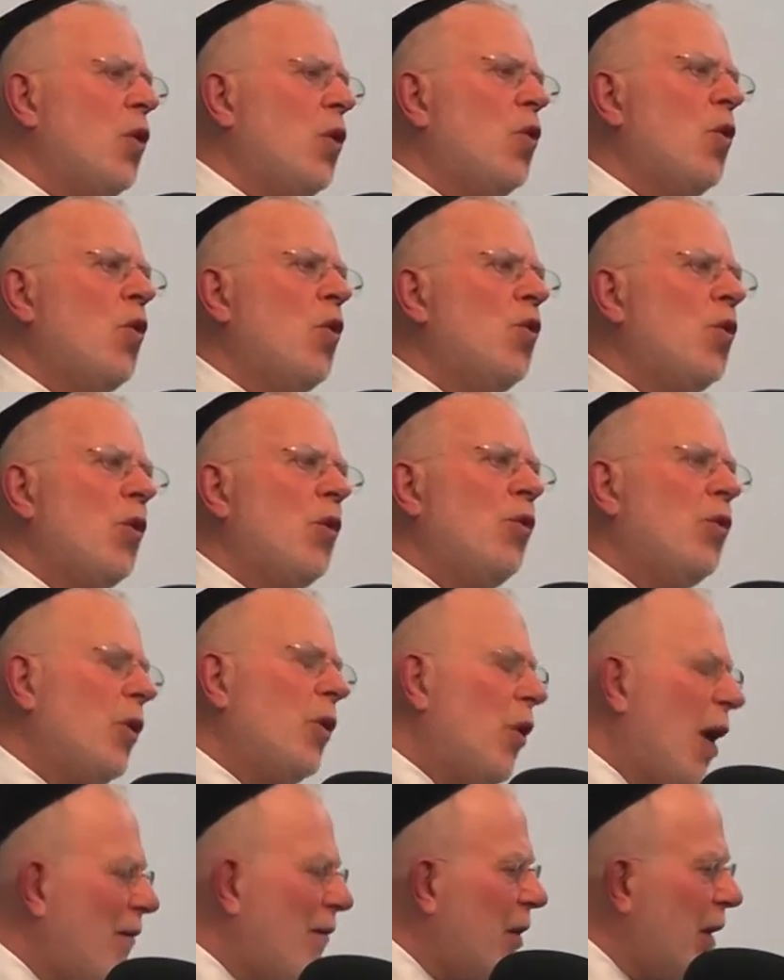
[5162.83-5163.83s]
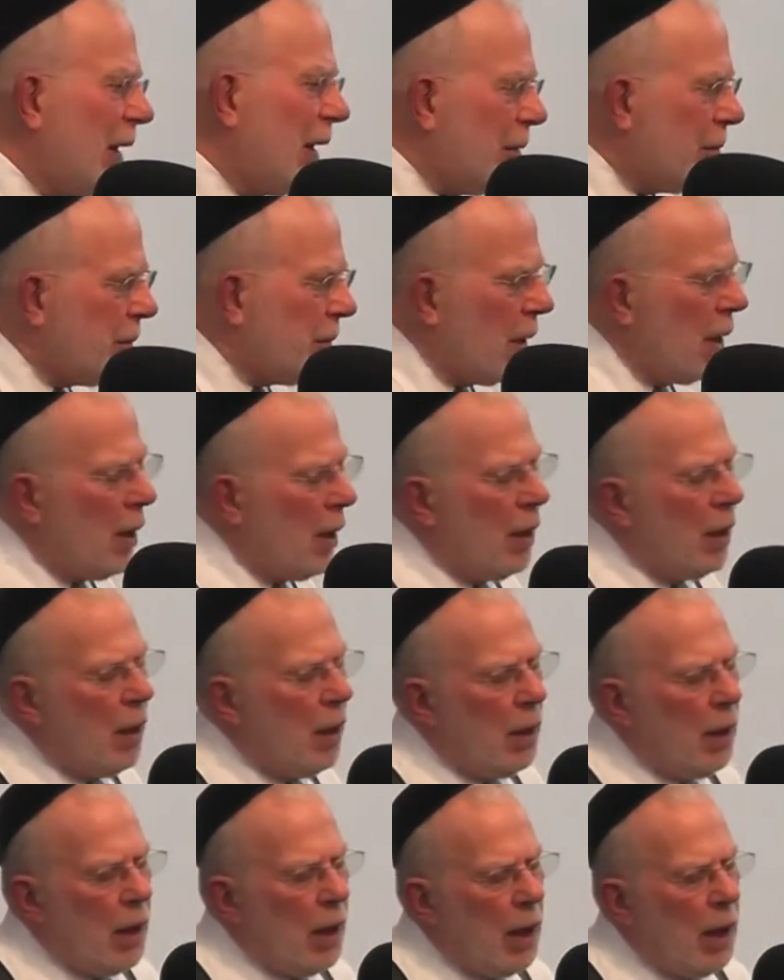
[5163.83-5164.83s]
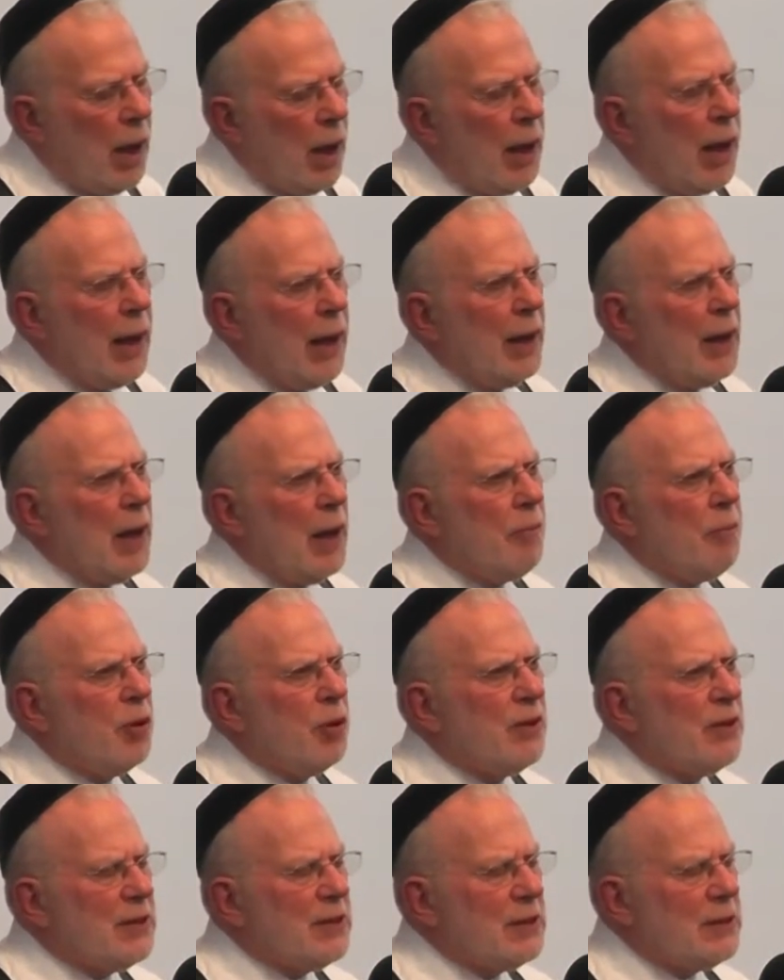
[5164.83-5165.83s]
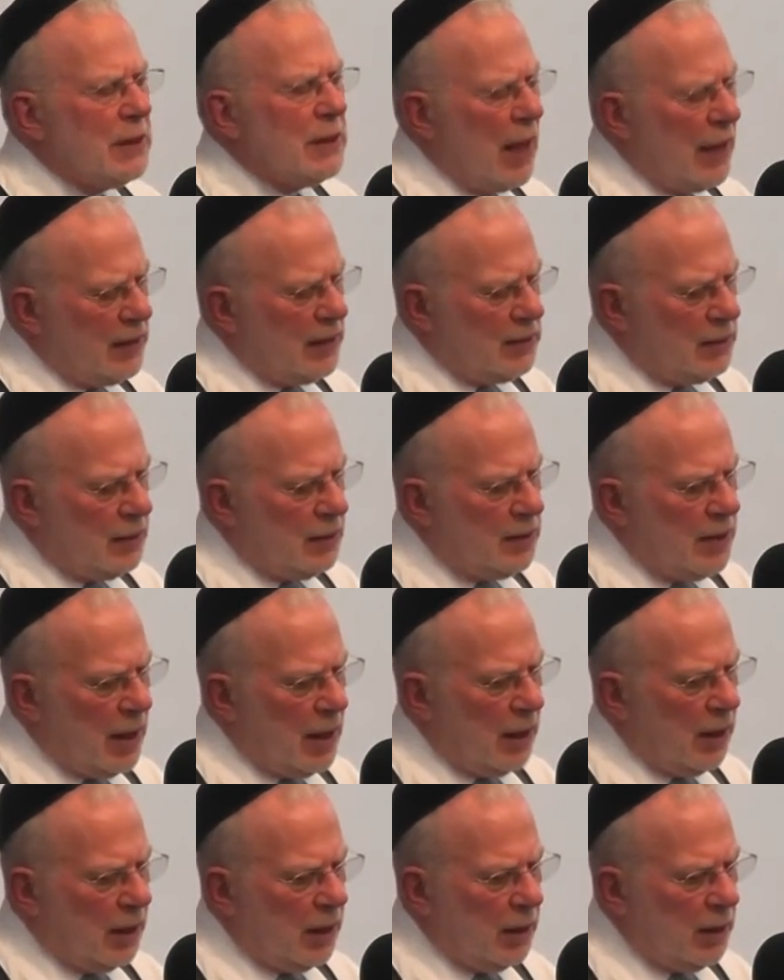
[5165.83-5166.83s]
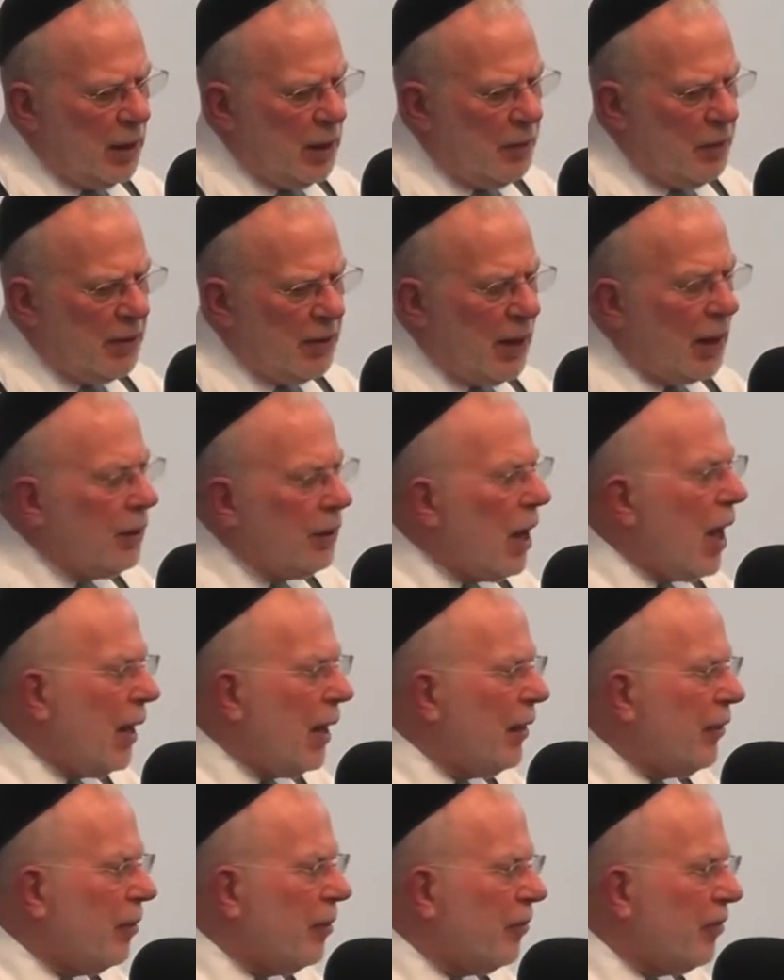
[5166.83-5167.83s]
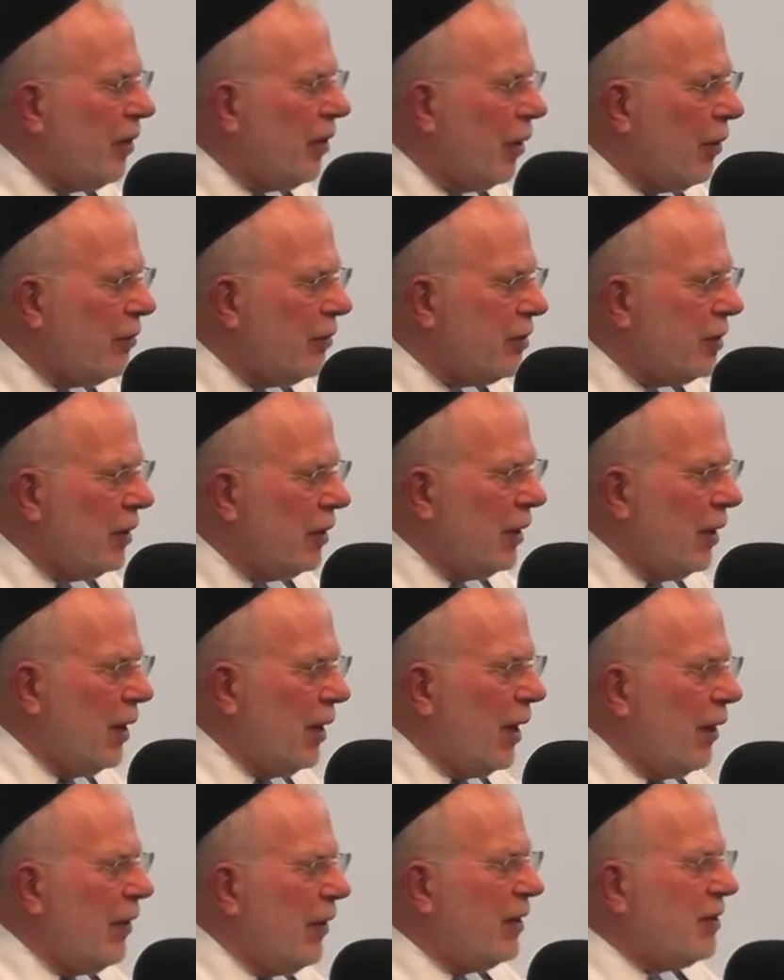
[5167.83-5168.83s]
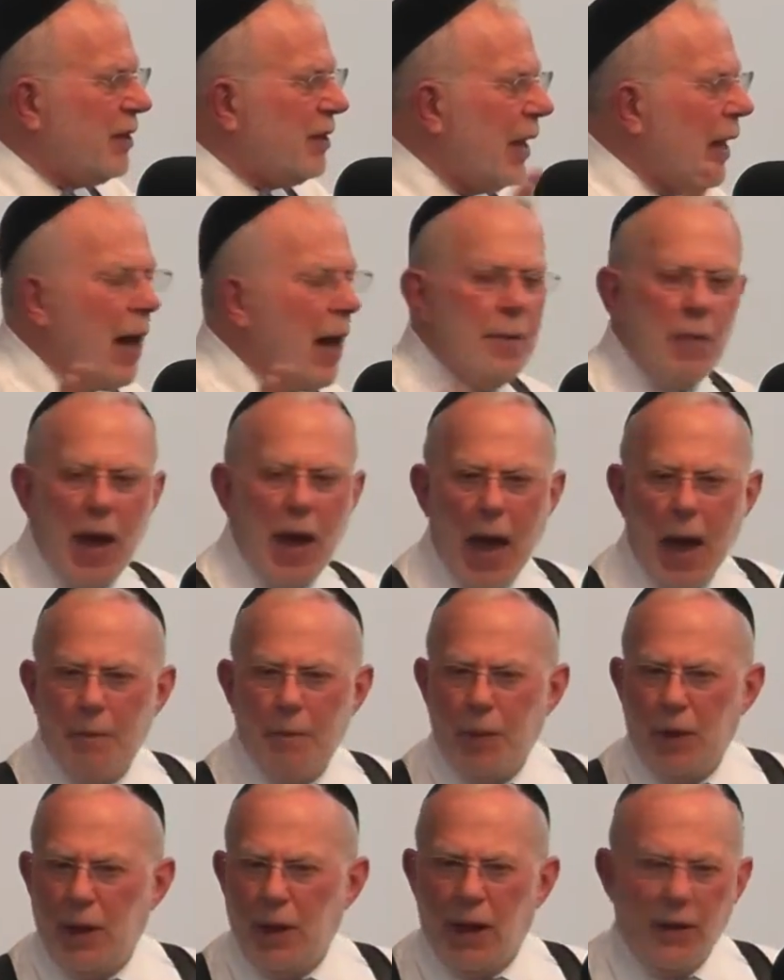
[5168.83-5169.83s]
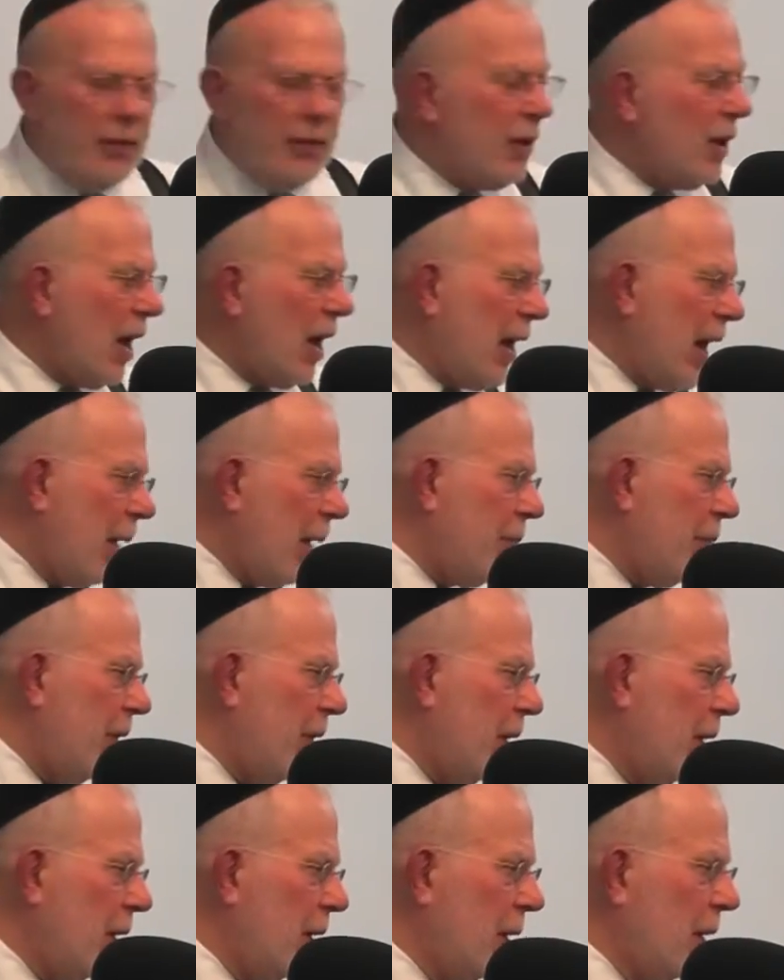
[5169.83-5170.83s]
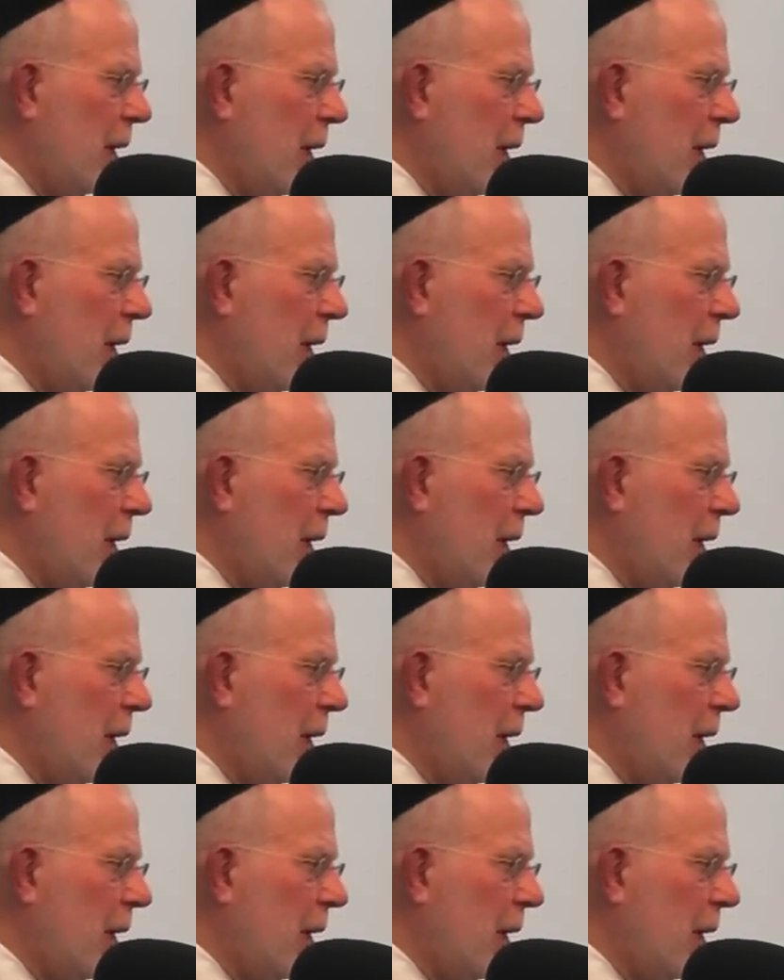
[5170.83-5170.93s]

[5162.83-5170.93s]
who, who, who have, I, I put this nicely, delicately, but they lie to themselves. And they say, I'm happy, and they're not happy.